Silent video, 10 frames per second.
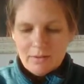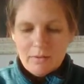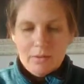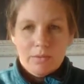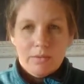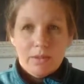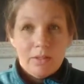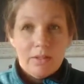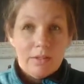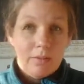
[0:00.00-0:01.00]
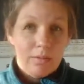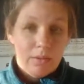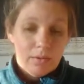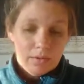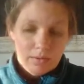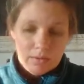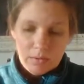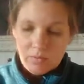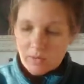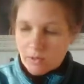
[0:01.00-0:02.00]
But I was watching some good old
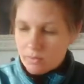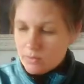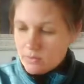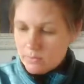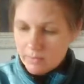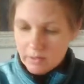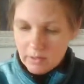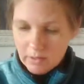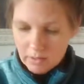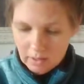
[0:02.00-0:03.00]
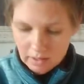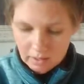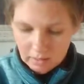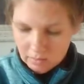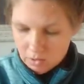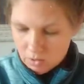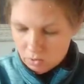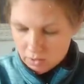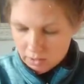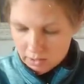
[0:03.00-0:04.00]
YouTube videos, and I'm going to
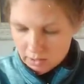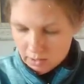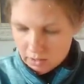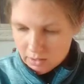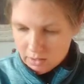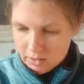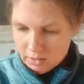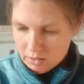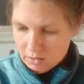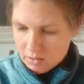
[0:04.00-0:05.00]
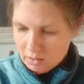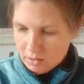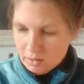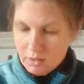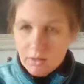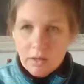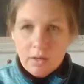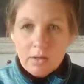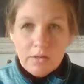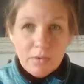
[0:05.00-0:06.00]
try and
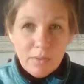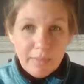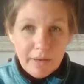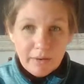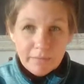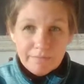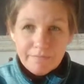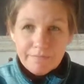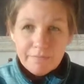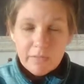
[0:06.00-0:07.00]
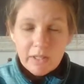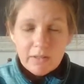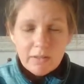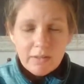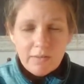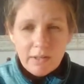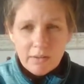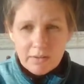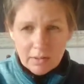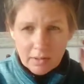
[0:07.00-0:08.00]
do it better. There's lots of
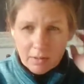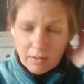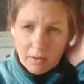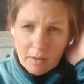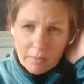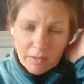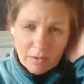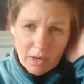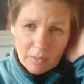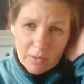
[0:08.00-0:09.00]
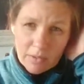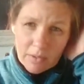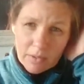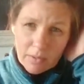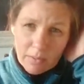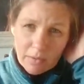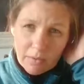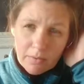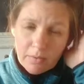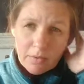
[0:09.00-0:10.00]
videos on contraptions you can
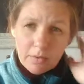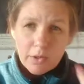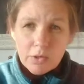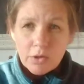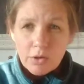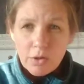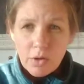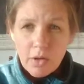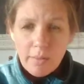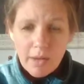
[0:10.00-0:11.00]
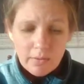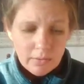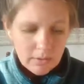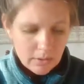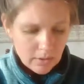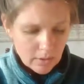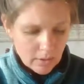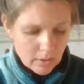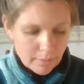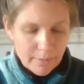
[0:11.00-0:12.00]
build for larger amounts,
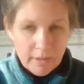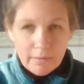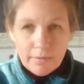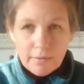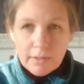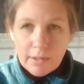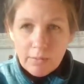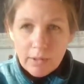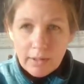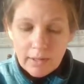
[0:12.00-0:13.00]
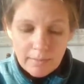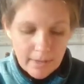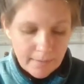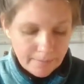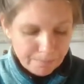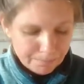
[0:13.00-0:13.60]
but for someone like me